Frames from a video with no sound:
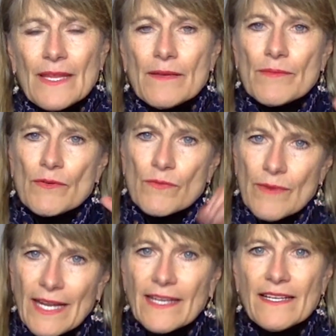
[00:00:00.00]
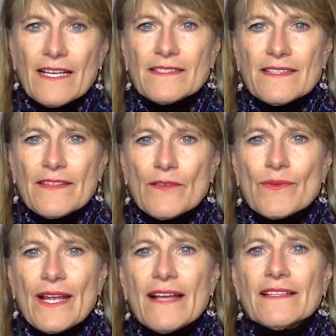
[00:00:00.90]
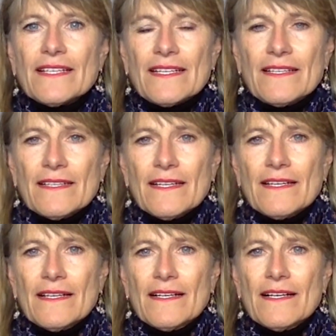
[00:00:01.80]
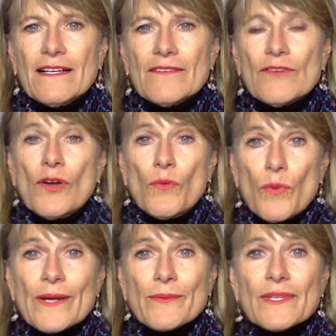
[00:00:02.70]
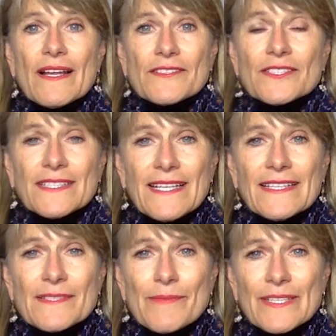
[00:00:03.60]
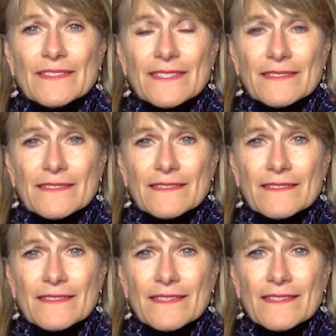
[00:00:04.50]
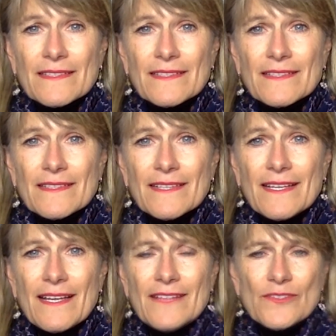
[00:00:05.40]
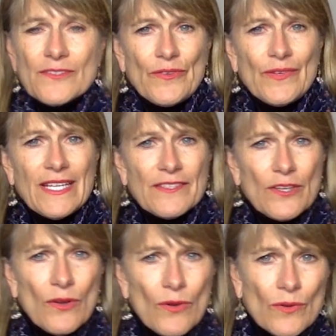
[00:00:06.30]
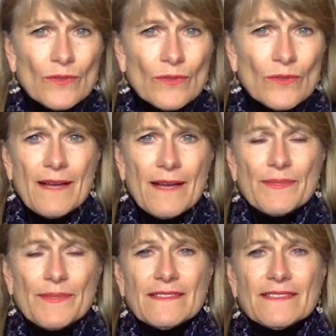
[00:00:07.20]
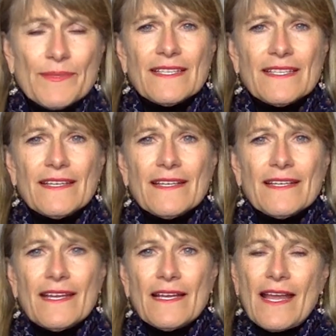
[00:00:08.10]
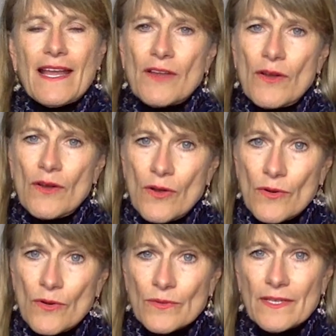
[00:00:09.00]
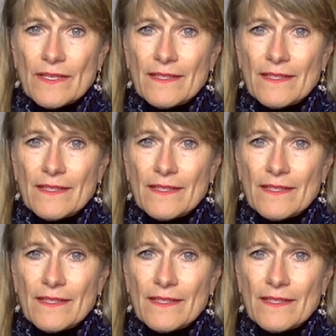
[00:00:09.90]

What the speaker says: but recognizing the reality of what it will actually take to build it. And so you need to hold competency and hone